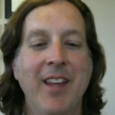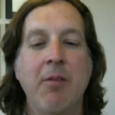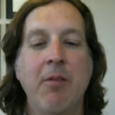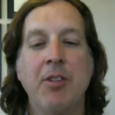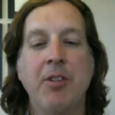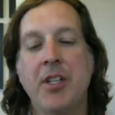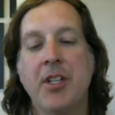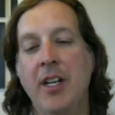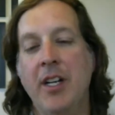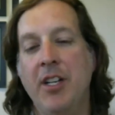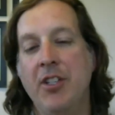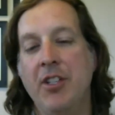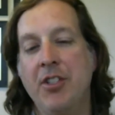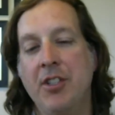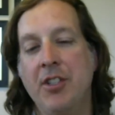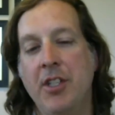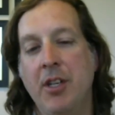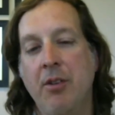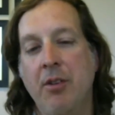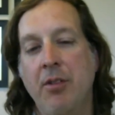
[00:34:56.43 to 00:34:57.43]
And now we're
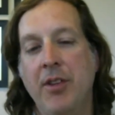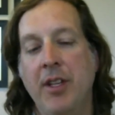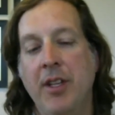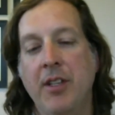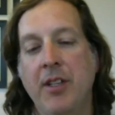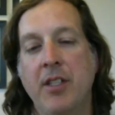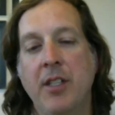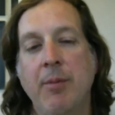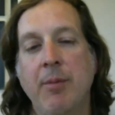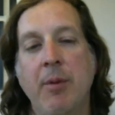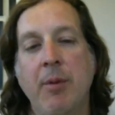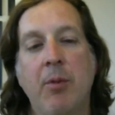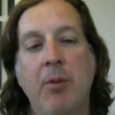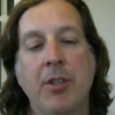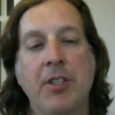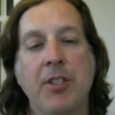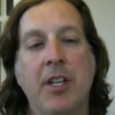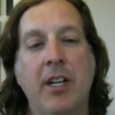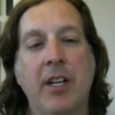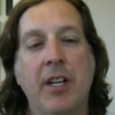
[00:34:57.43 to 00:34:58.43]
trying to show things
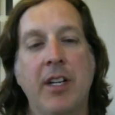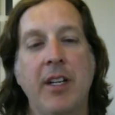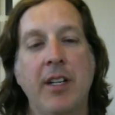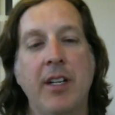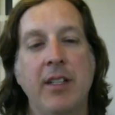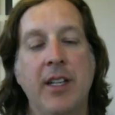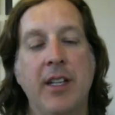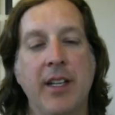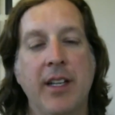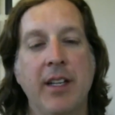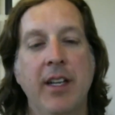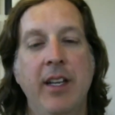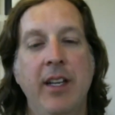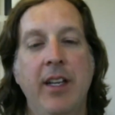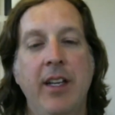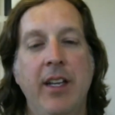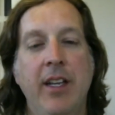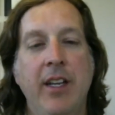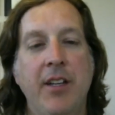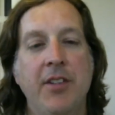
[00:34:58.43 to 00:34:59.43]
a little bit more
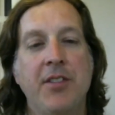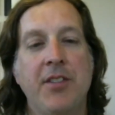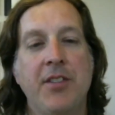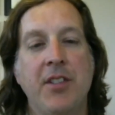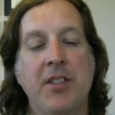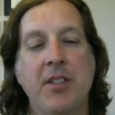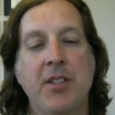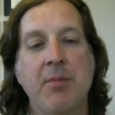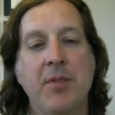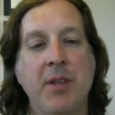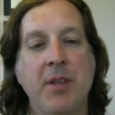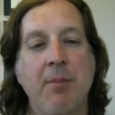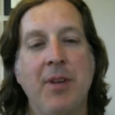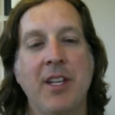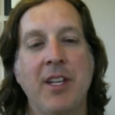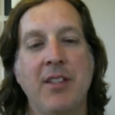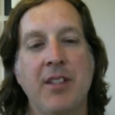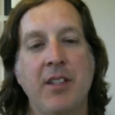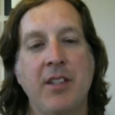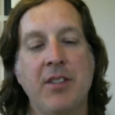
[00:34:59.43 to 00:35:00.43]
targeted, like here's
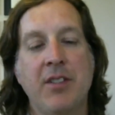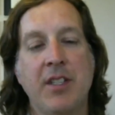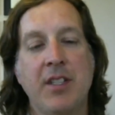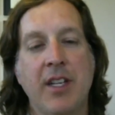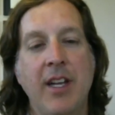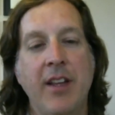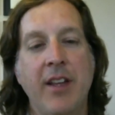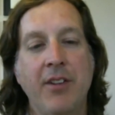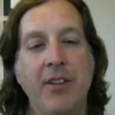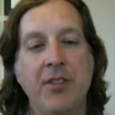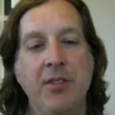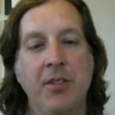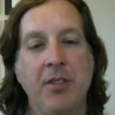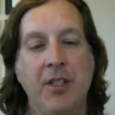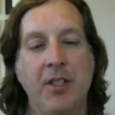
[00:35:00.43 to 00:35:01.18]
systems that make sense